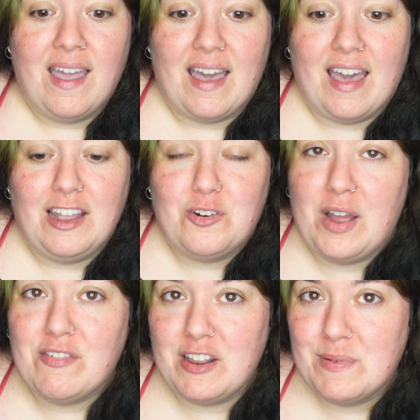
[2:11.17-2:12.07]
I don't
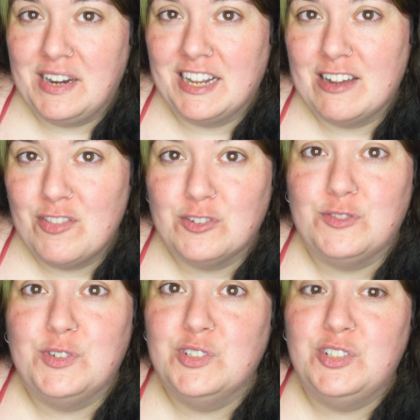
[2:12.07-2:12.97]
have anybody to give those
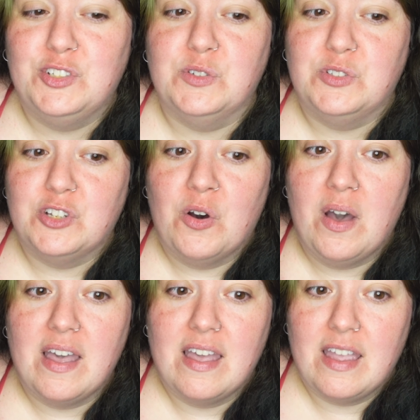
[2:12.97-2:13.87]
foods to.
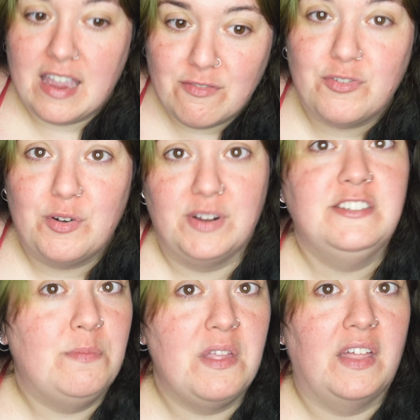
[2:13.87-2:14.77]
So Every
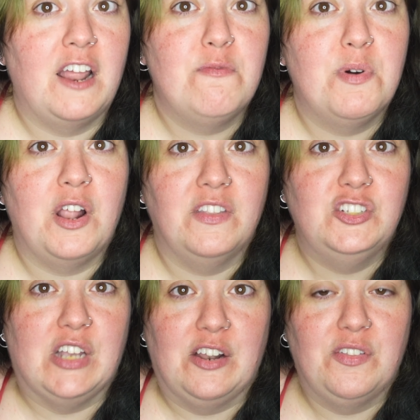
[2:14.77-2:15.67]
recipe that I've put on the
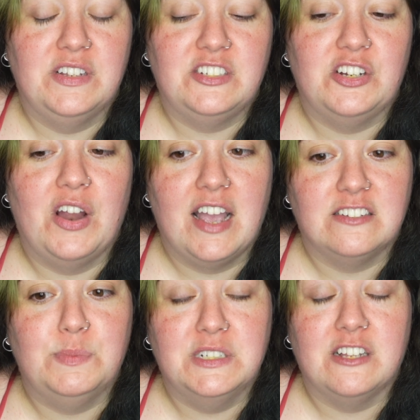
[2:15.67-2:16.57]
channel this year
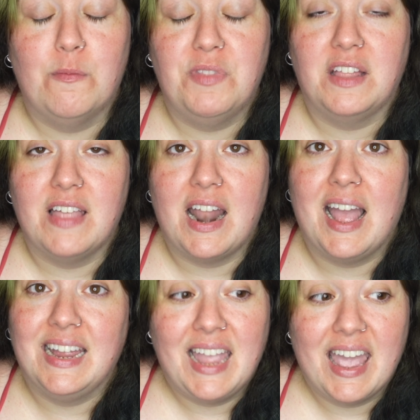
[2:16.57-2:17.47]
has been something that
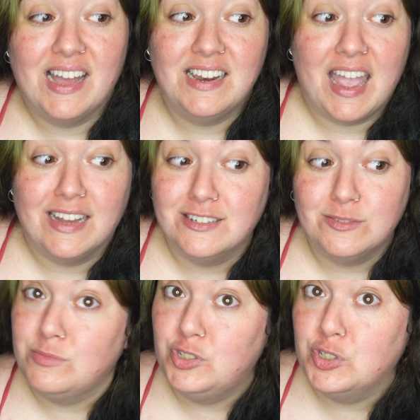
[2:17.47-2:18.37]
I can
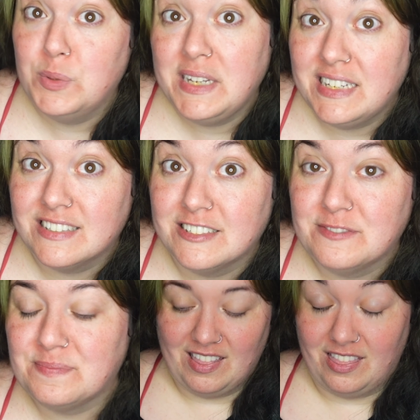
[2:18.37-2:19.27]
and do eat.
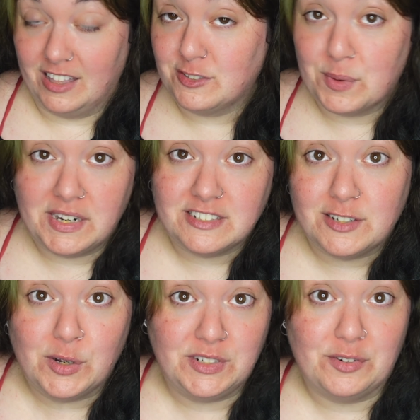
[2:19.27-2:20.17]
This one is
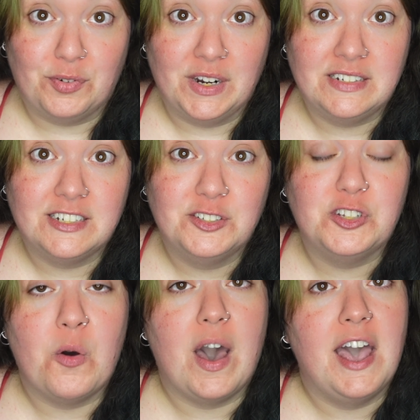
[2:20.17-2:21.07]
no different,
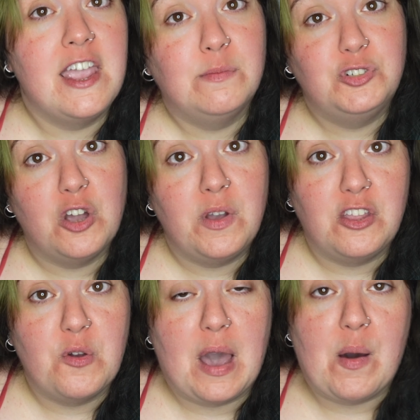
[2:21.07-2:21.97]
so I am showing
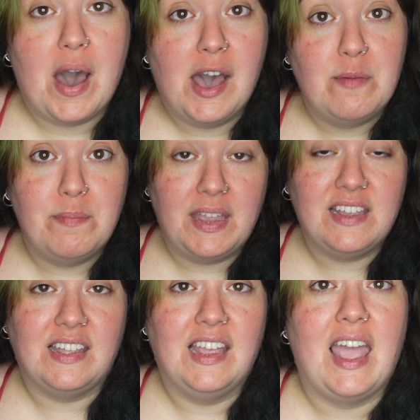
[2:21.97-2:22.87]
you how I'm
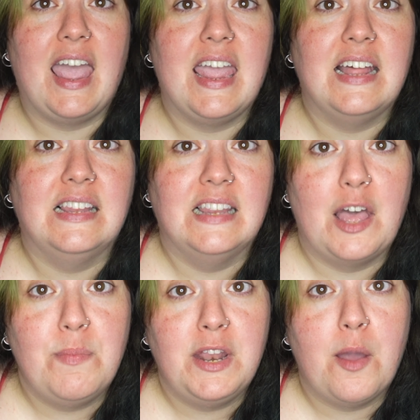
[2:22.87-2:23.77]
making a
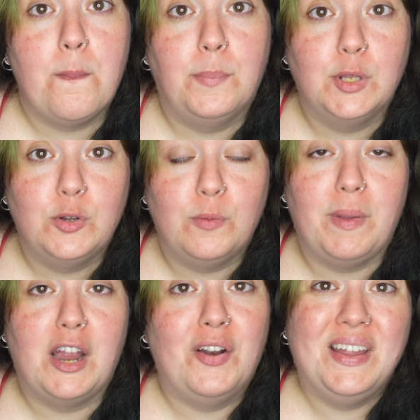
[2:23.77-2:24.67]
lemon
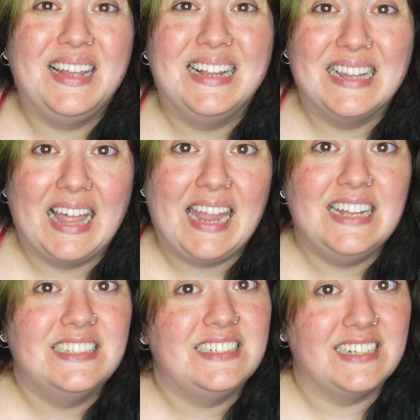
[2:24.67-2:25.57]
blueberry
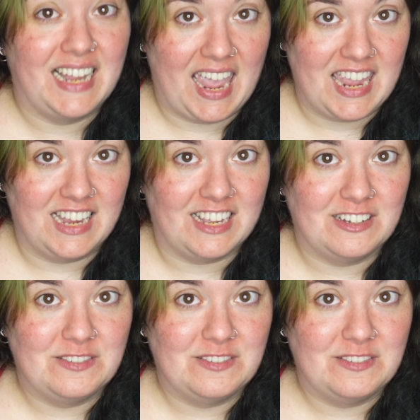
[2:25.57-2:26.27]
glazed cake.